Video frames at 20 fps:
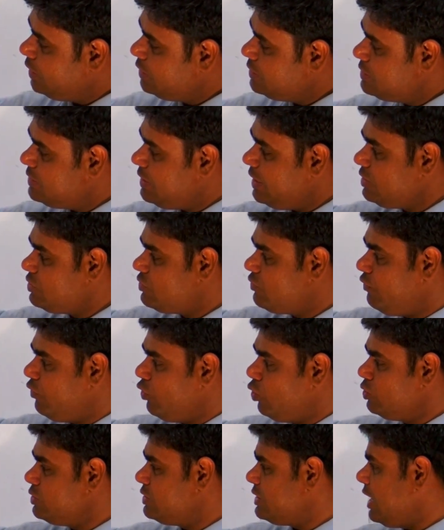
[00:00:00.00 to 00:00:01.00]
6
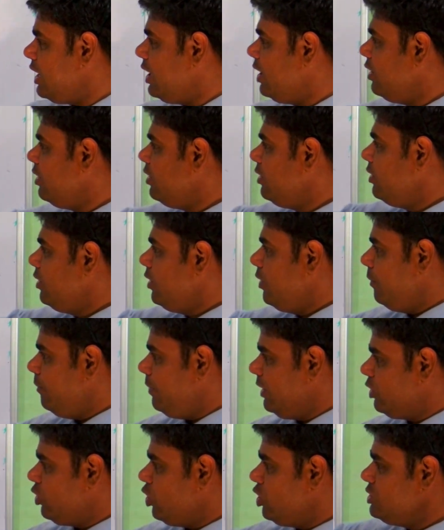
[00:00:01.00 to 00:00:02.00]
fours are,
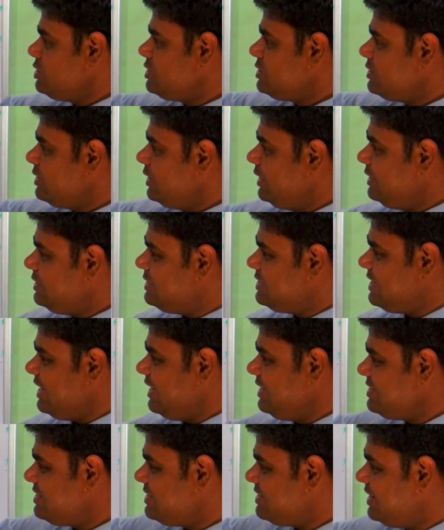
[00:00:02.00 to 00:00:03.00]
because it
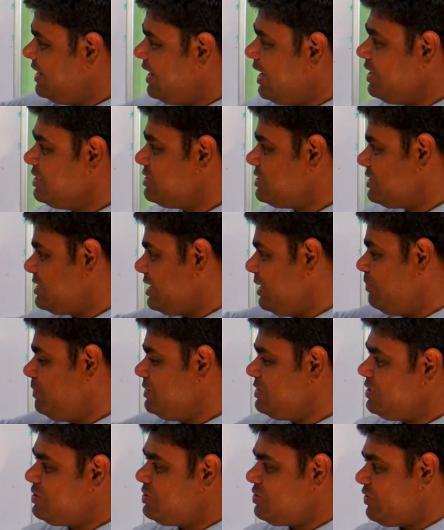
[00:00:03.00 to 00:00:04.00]
says last step
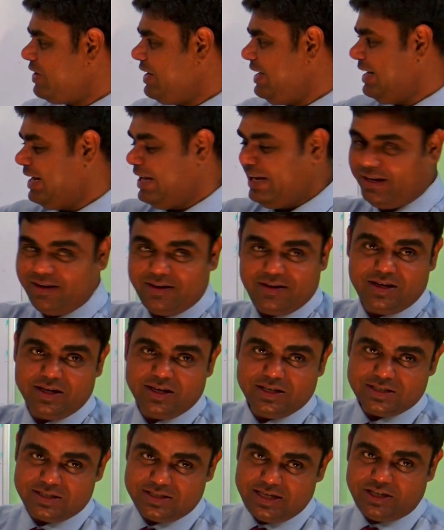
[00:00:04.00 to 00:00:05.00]
is a straight line.
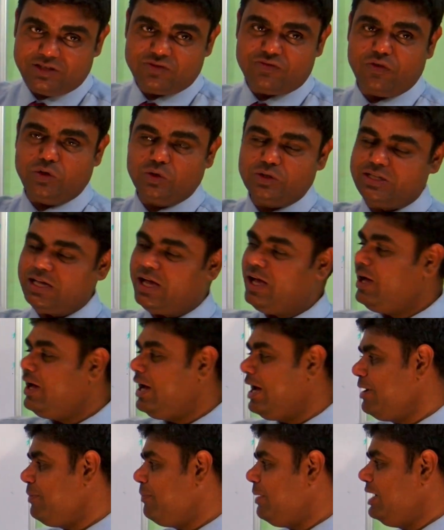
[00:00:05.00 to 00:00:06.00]
6 fours are,
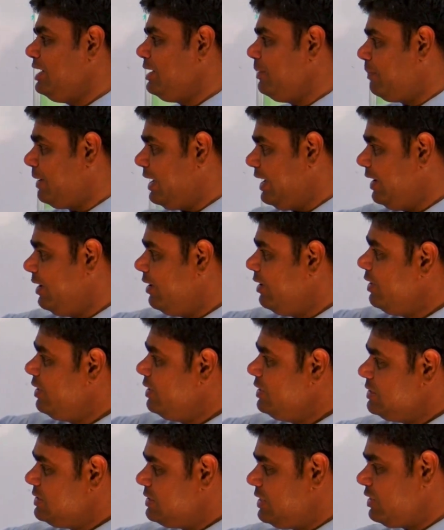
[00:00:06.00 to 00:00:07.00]
I multiply.
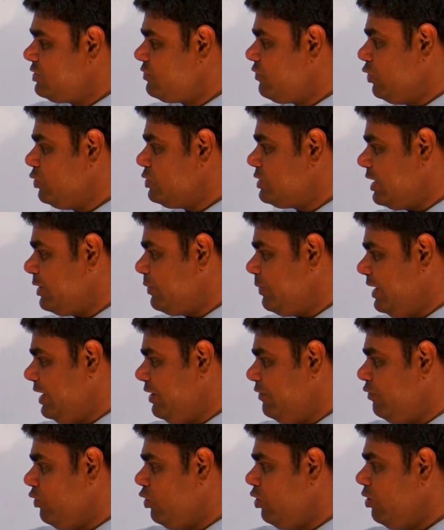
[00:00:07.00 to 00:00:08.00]
6 fours are
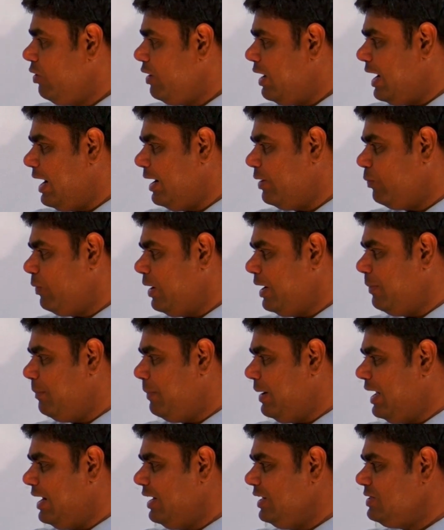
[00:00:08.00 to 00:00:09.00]
24 and 1
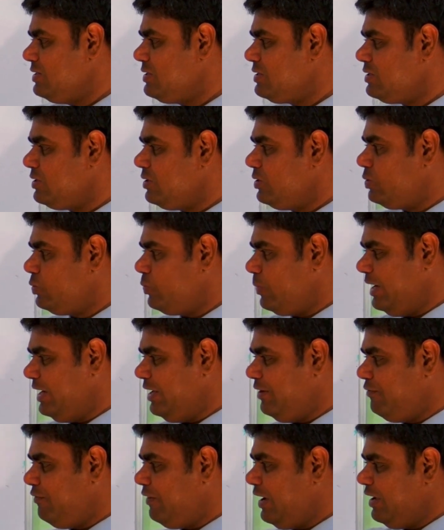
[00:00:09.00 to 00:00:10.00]
balance
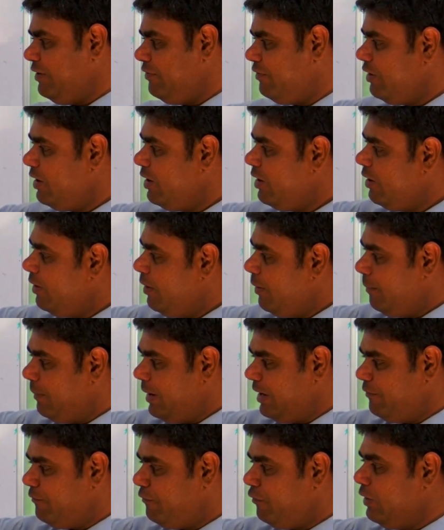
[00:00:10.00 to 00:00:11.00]
25.
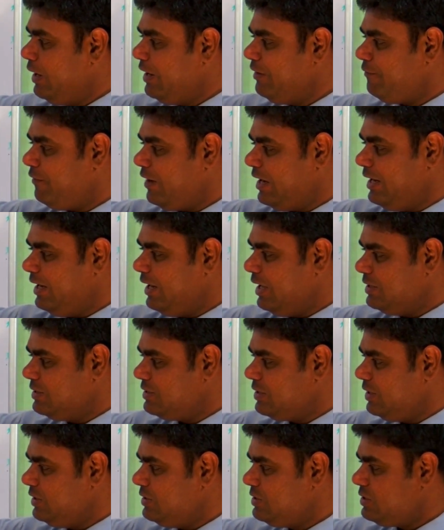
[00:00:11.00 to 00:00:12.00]
My full and final
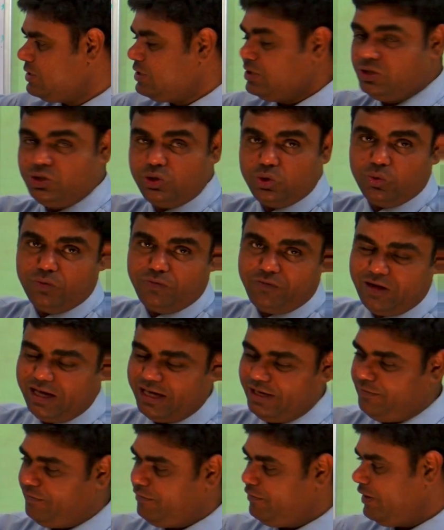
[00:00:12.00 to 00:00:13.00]
answer is
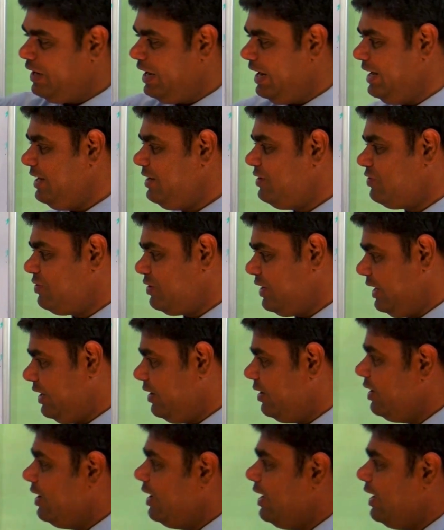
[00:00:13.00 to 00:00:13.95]
2583.